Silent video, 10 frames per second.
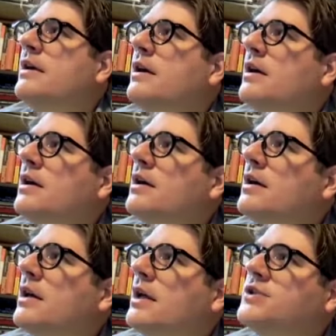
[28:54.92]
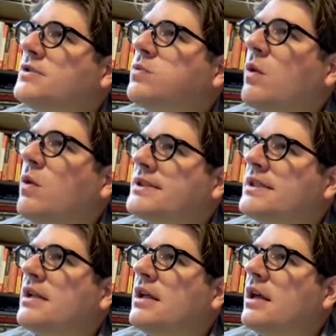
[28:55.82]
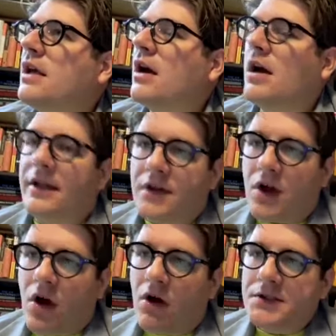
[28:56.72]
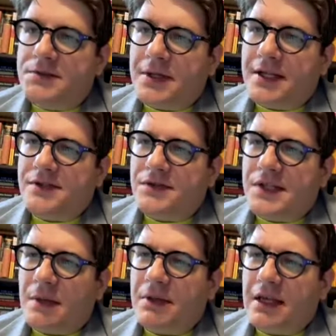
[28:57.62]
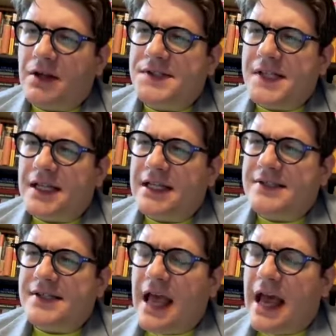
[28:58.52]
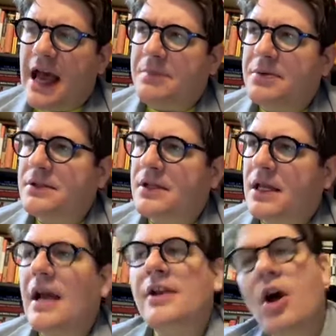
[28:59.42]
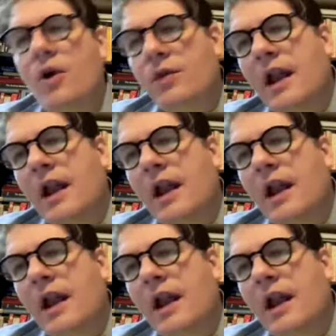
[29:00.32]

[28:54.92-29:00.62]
uh, it just wasn't uh, in the cards because there's something else that needs to happen. And I know that